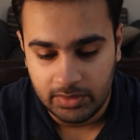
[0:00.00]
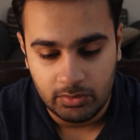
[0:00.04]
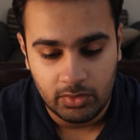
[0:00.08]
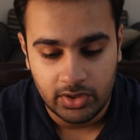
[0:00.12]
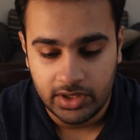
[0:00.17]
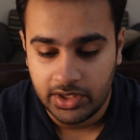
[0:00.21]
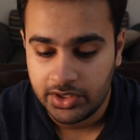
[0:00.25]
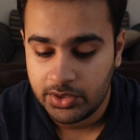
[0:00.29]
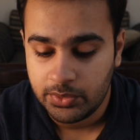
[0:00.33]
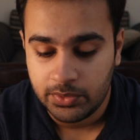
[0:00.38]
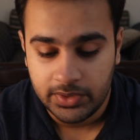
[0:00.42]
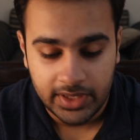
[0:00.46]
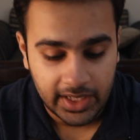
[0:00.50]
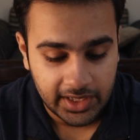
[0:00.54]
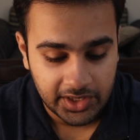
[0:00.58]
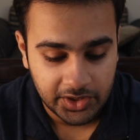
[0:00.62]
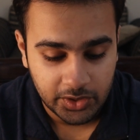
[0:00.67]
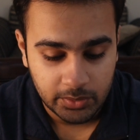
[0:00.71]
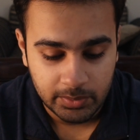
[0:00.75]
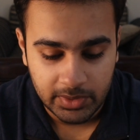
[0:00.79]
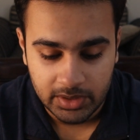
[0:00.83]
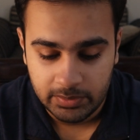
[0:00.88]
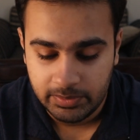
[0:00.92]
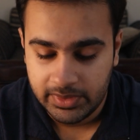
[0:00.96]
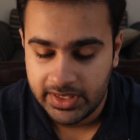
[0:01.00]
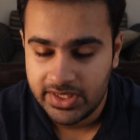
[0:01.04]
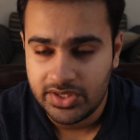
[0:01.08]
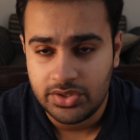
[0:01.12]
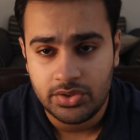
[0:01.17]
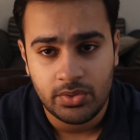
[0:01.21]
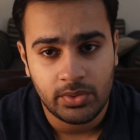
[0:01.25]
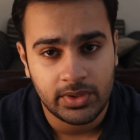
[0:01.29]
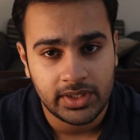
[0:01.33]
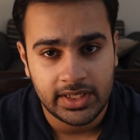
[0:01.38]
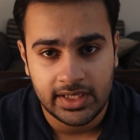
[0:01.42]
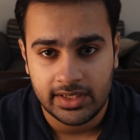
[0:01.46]
I wanted to tell you, but please
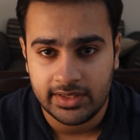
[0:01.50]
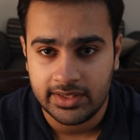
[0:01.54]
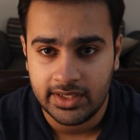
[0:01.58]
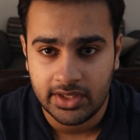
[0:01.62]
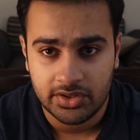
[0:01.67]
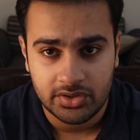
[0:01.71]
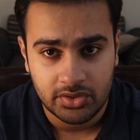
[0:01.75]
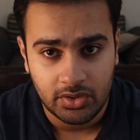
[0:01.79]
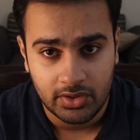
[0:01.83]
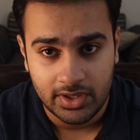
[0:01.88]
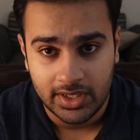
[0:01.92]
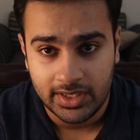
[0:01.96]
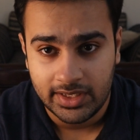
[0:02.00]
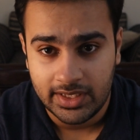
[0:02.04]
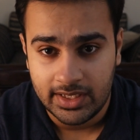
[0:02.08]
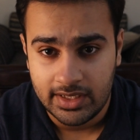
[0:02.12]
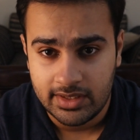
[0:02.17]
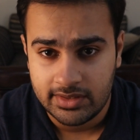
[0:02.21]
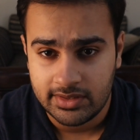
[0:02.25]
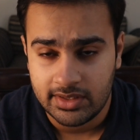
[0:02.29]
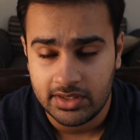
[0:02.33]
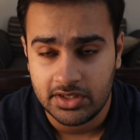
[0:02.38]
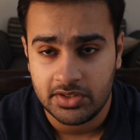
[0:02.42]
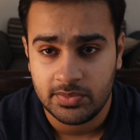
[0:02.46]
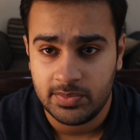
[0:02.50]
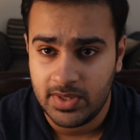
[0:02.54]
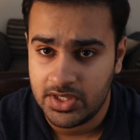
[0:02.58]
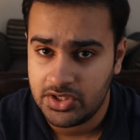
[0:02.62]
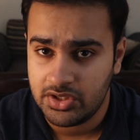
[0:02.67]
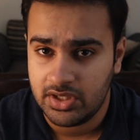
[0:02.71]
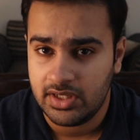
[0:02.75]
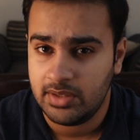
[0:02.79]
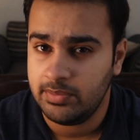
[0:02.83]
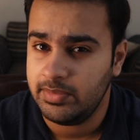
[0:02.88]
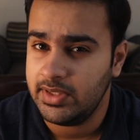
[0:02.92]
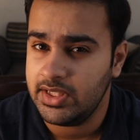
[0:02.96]
don't tell the authorities, and
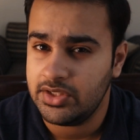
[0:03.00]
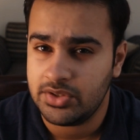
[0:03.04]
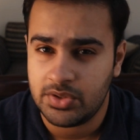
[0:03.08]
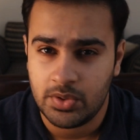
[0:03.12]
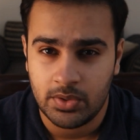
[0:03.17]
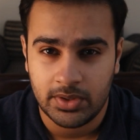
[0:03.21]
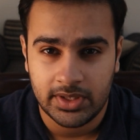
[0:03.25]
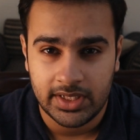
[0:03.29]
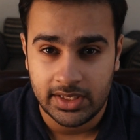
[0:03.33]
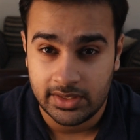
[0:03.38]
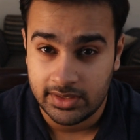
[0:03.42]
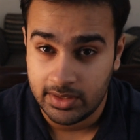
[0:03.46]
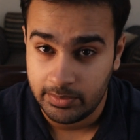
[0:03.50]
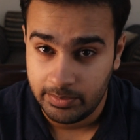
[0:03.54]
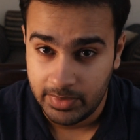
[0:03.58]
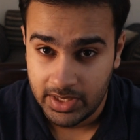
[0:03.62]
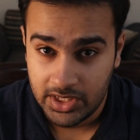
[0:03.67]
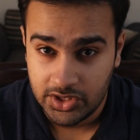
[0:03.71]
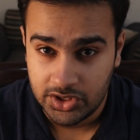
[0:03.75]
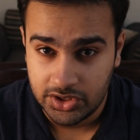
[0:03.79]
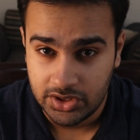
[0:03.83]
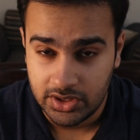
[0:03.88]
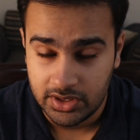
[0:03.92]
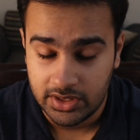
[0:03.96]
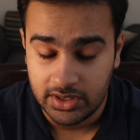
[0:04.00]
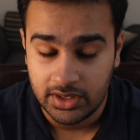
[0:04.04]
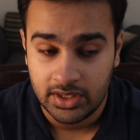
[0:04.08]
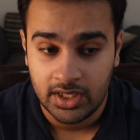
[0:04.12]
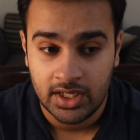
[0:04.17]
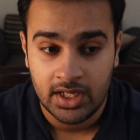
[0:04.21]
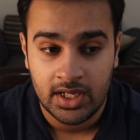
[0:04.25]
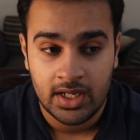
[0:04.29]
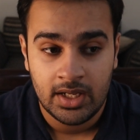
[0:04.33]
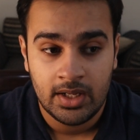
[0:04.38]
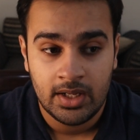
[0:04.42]
especially please don't tell the patient.